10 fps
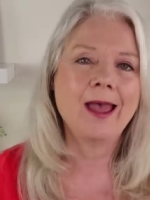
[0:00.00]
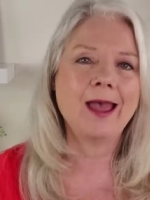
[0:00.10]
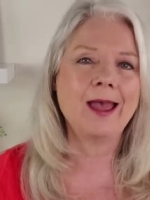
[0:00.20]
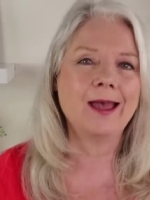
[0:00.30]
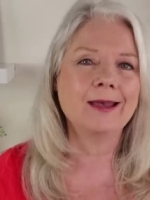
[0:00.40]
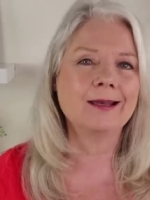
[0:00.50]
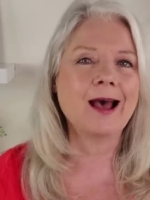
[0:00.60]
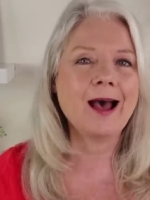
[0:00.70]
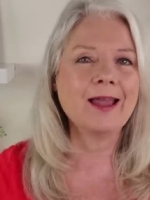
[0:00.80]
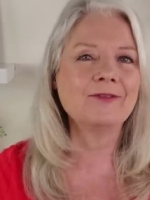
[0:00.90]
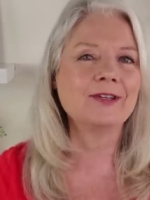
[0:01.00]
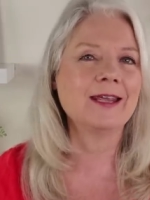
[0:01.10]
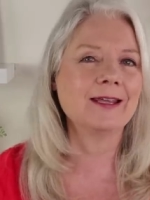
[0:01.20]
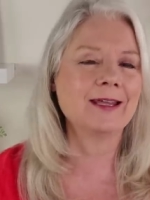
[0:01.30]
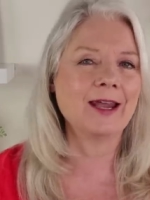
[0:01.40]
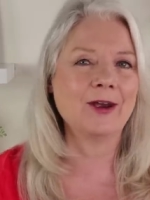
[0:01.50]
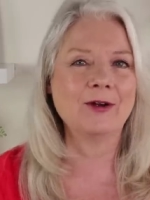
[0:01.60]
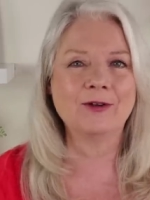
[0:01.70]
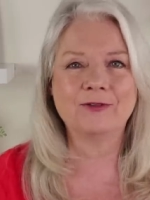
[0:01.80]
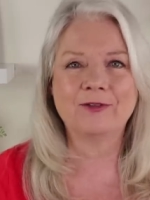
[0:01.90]
and I have taken
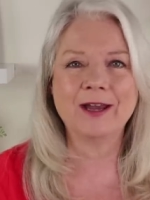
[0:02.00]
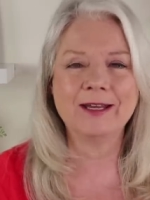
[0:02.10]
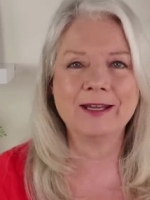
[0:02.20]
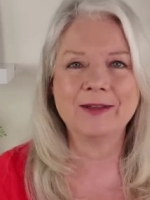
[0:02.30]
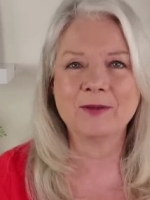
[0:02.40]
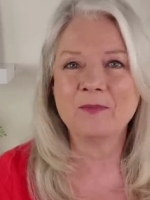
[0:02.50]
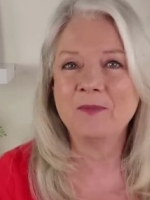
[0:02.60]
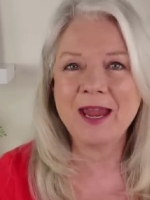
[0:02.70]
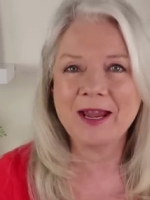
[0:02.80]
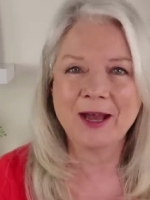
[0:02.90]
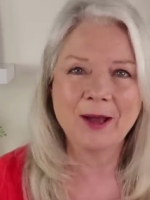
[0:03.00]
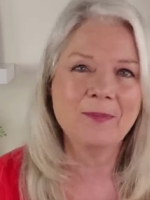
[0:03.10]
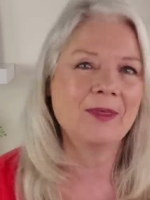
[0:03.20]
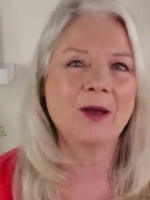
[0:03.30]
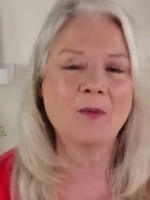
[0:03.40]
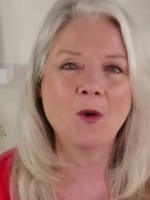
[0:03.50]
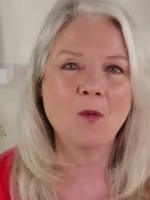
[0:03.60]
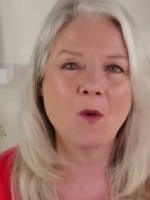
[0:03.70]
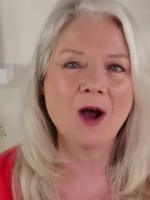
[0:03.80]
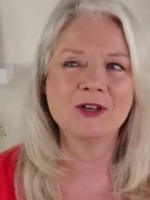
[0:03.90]
care of finding in the makeup that
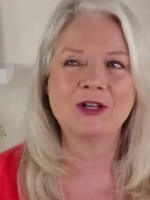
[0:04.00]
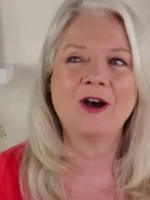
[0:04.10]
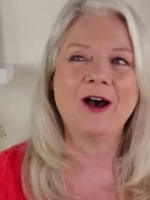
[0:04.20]
won't wash